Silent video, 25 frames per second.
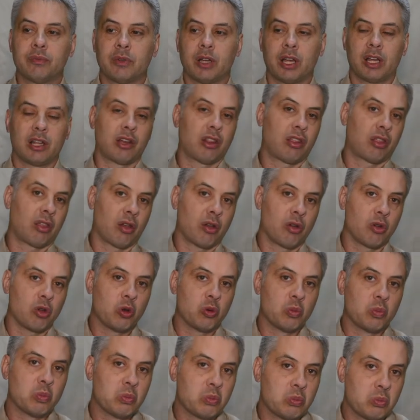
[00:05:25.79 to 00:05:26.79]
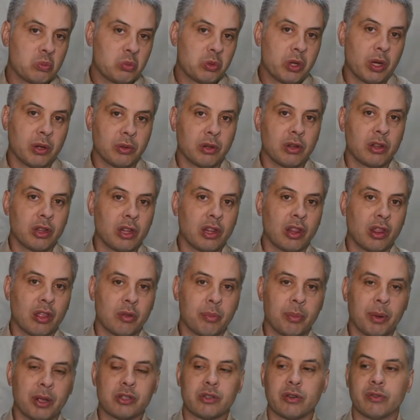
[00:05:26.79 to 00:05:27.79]
And so, yeah, there's a
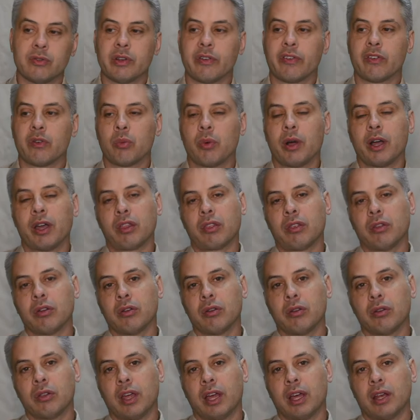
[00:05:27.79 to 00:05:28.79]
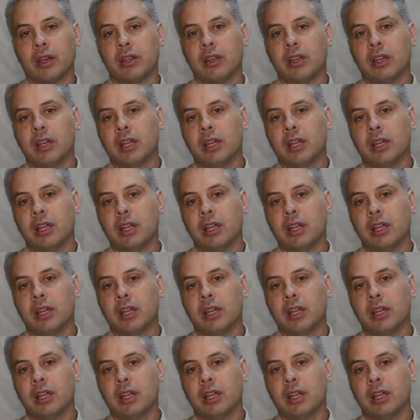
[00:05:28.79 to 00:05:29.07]
bunch of different ways to do that.